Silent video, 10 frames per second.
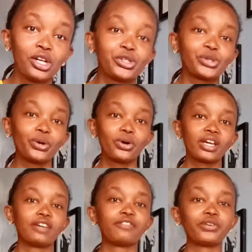So
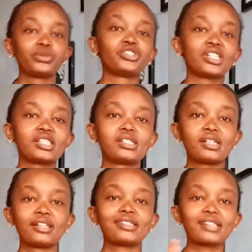if you
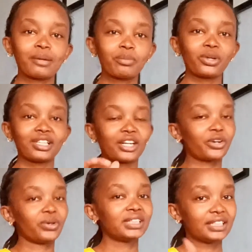just stumbled
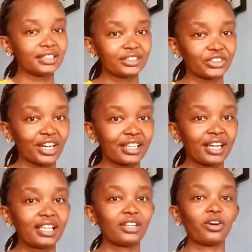across this
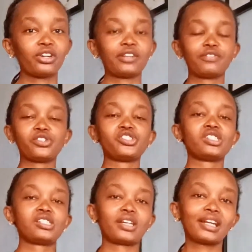channel, or if you
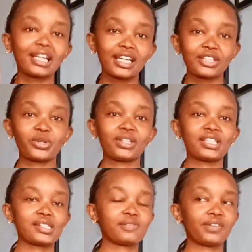just clicked on
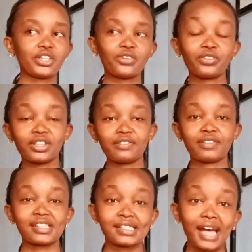this video for the
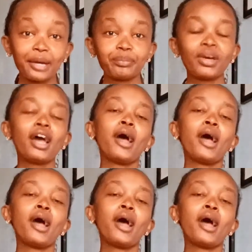first time,